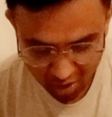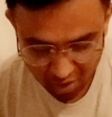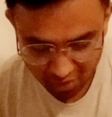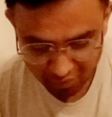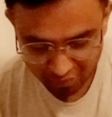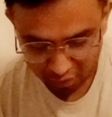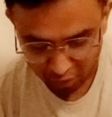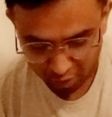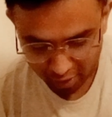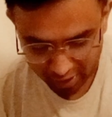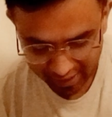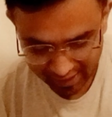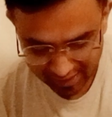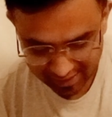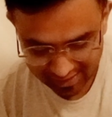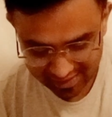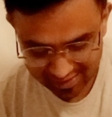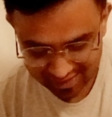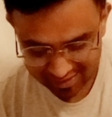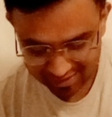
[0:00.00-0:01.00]
For
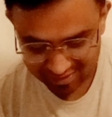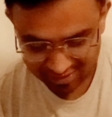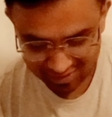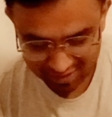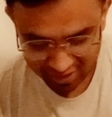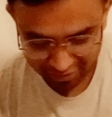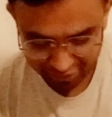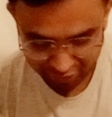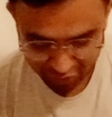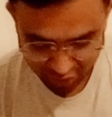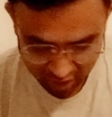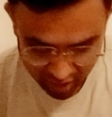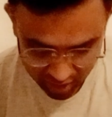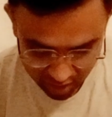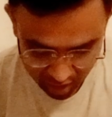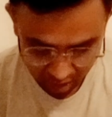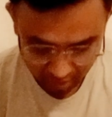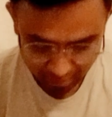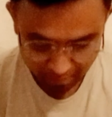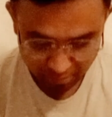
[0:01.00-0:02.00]
instance, if you
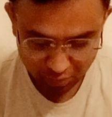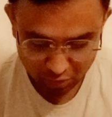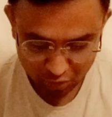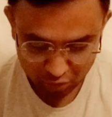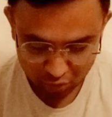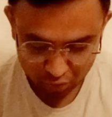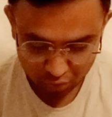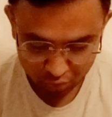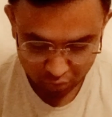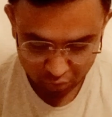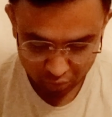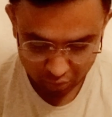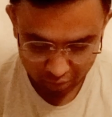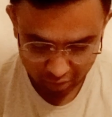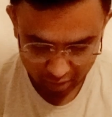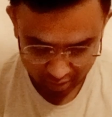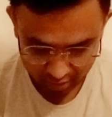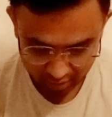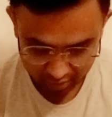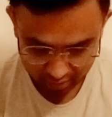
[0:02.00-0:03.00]
come to
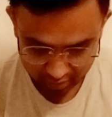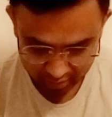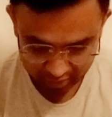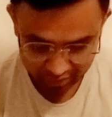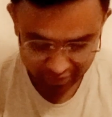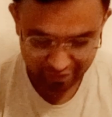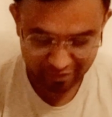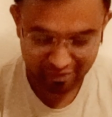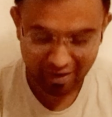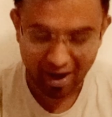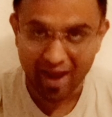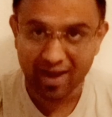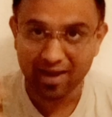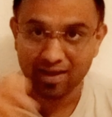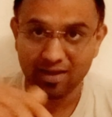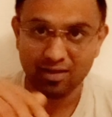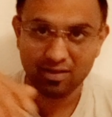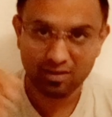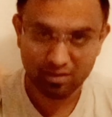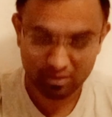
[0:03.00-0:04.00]
a
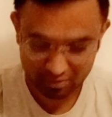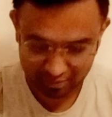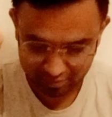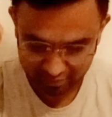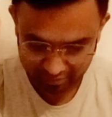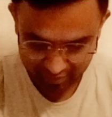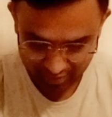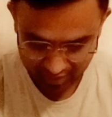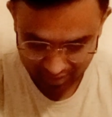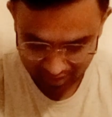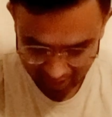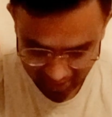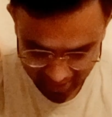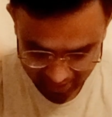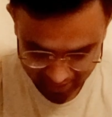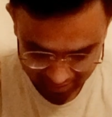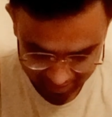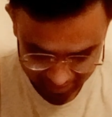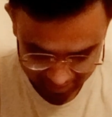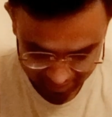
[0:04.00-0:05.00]
triangle which has
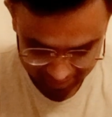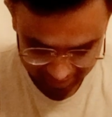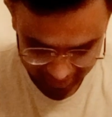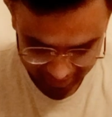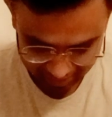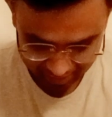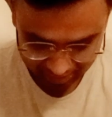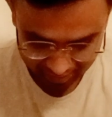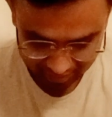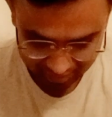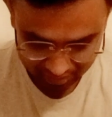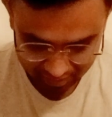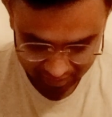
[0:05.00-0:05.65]
a signal